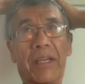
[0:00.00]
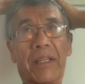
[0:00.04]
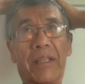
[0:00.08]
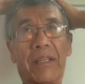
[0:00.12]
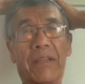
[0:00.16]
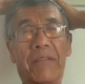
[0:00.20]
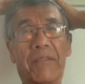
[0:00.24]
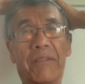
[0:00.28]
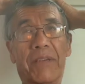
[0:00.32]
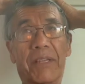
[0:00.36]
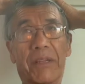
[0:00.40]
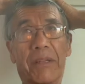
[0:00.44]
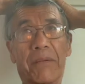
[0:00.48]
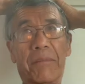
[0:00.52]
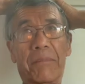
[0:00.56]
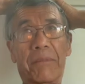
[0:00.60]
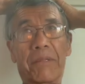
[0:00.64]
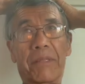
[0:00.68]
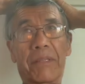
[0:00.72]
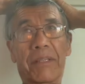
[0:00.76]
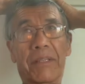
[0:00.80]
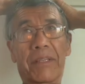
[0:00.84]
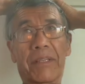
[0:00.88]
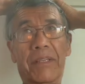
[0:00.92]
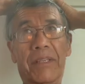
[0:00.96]

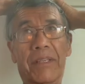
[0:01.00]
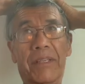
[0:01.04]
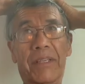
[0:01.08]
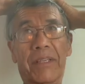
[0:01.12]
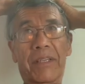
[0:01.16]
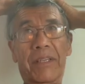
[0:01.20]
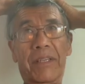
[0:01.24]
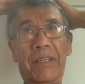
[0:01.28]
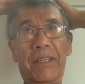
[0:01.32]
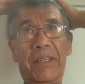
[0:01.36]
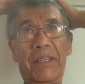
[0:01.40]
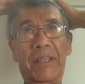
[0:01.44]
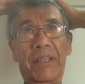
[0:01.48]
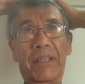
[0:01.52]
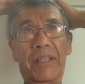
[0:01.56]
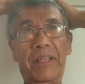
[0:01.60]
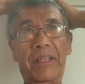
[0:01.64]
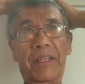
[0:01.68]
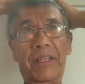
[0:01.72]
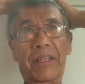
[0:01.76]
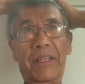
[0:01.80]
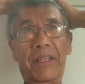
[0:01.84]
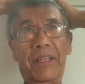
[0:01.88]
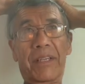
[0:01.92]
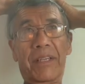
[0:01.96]
developed,
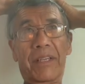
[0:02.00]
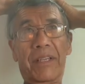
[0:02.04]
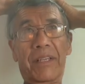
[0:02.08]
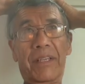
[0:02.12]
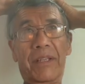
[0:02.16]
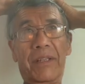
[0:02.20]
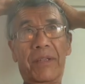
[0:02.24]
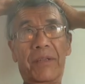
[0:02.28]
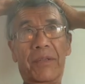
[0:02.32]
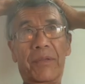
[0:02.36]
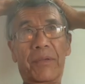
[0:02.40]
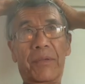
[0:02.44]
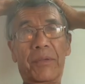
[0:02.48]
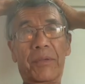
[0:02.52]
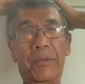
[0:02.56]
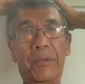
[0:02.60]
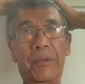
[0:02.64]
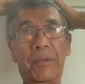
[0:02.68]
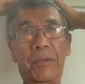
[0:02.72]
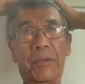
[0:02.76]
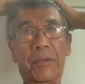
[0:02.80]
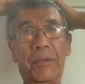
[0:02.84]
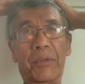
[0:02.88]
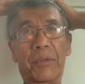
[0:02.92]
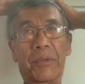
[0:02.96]
so
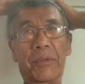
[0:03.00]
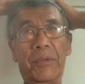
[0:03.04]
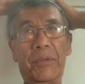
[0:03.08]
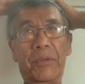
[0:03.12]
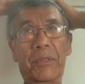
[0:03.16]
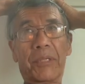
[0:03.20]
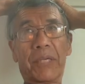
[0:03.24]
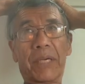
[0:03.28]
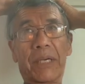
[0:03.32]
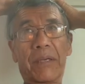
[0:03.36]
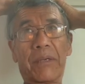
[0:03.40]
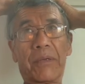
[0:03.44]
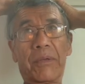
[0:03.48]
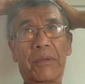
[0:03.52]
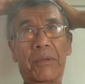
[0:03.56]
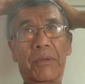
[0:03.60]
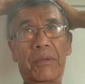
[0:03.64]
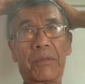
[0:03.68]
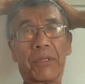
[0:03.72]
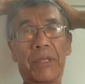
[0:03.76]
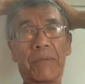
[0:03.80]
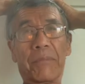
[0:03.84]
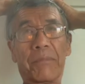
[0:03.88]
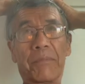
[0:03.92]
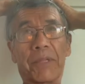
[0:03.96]
you can call
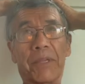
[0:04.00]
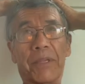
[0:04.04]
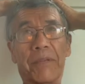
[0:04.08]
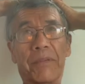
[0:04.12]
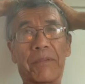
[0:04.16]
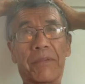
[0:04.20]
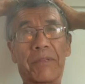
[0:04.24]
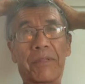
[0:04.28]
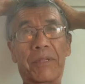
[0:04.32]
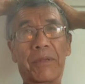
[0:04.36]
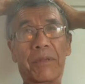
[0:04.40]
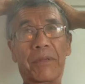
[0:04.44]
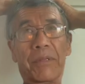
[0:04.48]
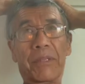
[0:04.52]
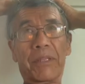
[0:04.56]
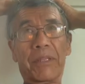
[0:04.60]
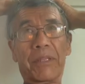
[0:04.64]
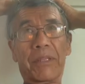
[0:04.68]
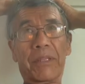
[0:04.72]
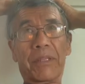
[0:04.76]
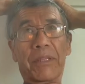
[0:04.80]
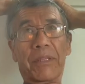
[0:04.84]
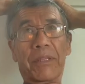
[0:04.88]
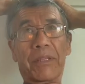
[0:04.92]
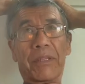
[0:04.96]
them, they are still
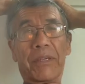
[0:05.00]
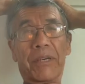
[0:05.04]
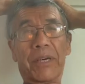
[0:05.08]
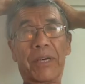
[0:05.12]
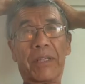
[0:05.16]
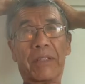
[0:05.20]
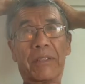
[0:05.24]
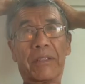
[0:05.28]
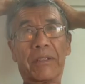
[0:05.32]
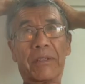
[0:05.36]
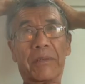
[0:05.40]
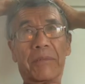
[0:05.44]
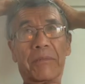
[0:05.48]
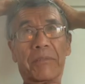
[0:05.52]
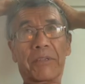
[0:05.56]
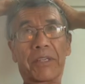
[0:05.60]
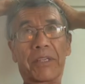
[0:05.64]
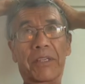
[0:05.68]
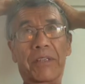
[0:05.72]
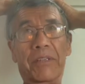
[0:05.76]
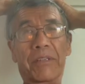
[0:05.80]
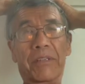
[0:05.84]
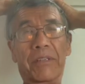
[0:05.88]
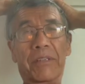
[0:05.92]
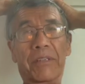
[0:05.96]
in the Garden of
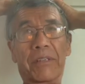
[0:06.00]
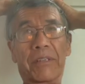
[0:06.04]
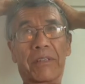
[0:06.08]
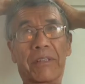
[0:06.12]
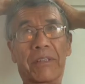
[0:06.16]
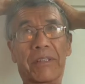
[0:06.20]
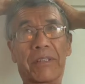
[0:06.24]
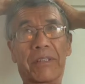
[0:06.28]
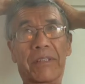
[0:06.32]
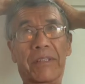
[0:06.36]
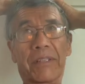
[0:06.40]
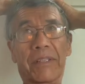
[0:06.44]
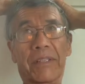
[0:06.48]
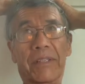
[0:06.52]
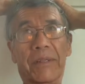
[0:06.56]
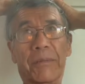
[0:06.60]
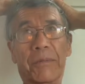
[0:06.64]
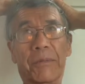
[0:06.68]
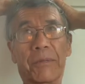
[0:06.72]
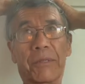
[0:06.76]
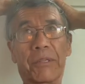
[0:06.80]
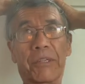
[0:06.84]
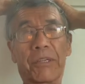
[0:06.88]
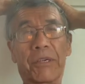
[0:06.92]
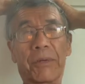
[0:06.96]
Eden
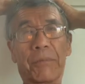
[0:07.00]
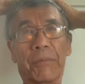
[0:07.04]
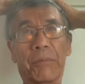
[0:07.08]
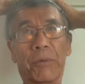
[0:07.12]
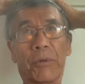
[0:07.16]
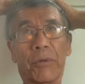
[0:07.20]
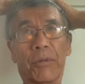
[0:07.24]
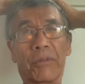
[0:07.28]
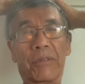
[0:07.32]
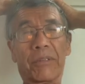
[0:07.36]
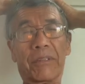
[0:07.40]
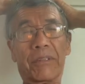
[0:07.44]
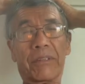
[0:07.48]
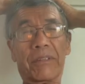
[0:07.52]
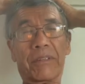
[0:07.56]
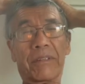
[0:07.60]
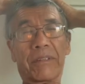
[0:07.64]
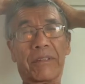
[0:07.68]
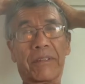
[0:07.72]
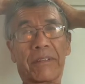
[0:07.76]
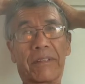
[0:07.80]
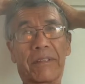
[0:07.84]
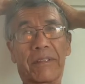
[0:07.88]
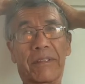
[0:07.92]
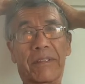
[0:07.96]
when they are born.
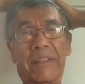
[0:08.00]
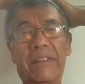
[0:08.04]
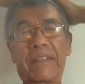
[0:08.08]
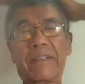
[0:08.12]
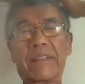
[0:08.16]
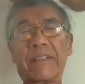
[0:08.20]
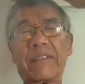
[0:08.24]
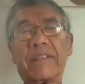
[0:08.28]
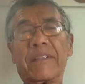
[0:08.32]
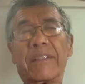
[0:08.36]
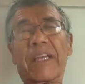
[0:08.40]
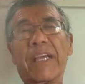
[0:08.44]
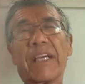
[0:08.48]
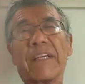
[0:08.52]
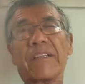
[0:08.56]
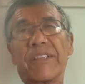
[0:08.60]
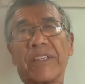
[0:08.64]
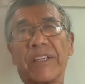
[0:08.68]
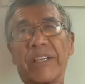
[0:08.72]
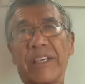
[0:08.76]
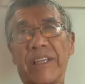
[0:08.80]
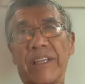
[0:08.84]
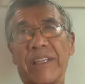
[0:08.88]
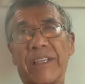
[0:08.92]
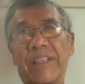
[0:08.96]

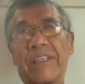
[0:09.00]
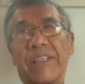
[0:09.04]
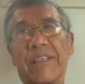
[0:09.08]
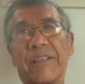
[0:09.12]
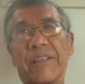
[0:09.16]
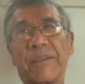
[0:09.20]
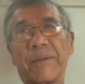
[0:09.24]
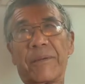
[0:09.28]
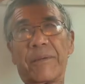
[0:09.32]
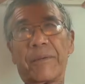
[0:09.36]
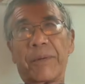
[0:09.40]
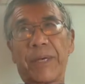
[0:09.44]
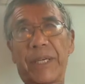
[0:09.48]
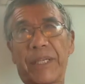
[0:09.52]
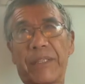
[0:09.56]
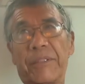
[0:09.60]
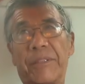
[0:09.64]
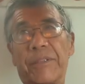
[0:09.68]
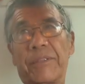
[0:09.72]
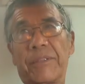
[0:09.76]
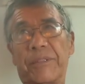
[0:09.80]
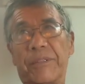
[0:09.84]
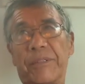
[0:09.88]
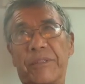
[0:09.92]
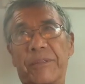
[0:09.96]
Technically, where
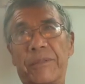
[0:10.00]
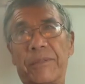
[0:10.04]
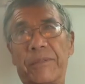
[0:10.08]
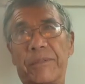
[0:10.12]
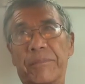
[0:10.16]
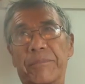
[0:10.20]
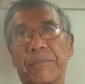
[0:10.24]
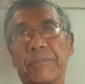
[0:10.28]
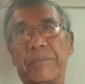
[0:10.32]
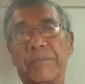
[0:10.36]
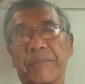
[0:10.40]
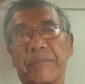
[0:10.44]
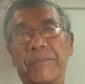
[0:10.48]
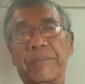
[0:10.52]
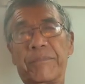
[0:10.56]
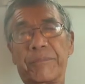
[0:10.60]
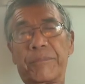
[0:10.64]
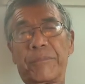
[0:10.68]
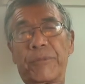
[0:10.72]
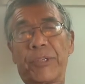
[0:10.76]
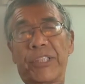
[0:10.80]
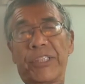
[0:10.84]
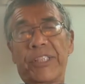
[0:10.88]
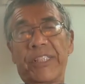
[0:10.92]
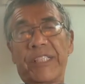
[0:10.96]
to
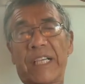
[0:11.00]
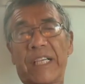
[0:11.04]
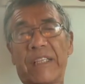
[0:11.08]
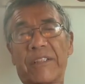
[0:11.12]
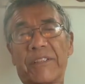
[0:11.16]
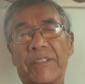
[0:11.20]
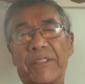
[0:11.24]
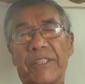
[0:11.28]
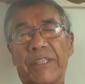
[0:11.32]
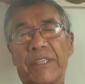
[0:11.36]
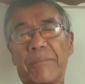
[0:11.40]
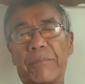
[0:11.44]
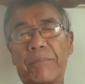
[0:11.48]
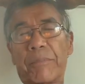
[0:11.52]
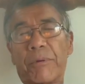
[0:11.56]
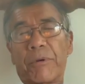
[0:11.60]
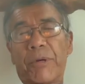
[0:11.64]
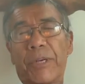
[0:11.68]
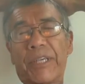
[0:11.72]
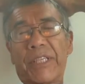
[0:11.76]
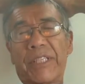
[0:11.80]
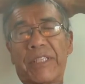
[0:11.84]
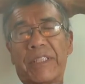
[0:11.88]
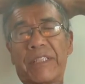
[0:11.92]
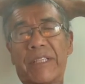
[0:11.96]
precisely
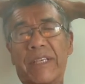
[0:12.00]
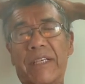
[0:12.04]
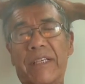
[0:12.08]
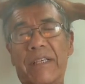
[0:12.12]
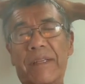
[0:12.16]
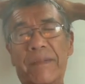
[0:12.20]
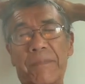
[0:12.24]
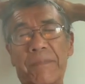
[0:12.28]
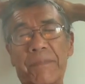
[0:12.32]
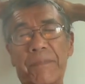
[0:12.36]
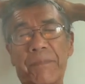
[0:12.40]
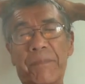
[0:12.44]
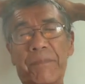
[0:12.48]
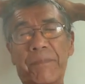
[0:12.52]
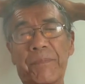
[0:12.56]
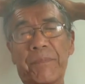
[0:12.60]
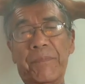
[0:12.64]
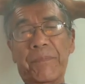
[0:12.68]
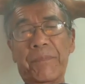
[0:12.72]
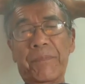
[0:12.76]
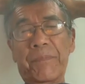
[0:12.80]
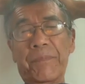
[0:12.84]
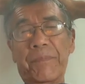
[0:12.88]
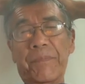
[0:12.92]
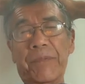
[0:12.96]
point
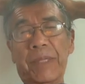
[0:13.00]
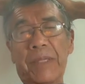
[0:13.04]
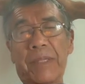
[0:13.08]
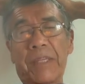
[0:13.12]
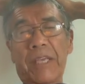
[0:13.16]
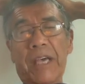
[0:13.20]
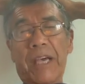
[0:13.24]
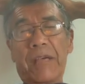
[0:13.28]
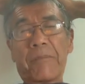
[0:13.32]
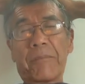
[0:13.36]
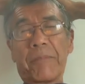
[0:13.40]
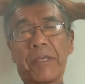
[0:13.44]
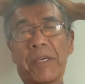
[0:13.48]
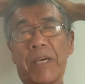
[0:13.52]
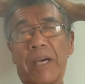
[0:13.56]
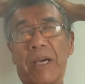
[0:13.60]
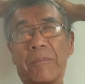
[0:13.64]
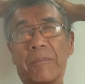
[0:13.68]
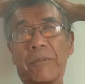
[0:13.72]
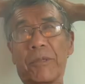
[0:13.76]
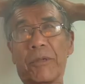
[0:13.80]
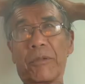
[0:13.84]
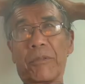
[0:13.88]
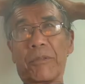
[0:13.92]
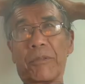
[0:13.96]
the timing,
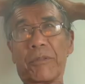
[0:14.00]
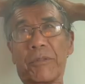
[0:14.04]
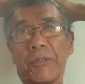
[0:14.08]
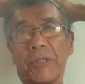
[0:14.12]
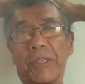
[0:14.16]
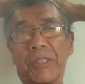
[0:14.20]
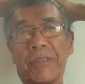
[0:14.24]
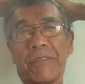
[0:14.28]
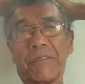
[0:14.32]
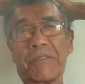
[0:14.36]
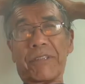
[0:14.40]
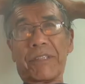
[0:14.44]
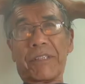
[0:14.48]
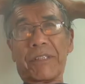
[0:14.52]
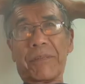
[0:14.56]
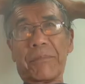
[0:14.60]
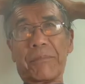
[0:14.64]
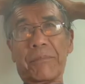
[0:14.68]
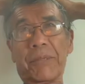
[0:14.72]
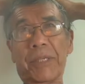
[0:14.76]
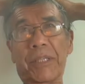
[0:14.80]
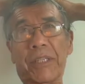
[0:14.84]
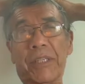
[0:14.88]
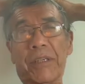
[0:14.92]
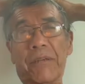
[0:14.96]
I'm not sure if it's
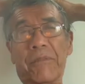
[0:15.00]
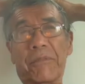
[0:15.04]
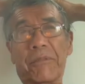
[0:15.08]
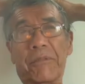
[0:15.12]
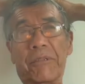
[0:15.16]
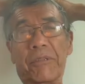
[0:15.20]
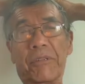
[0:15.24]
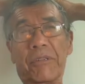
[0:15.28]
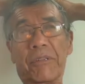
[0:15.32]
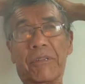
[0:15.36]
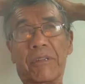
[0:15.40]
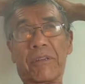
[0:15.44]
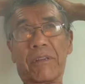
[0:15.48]
meaningful.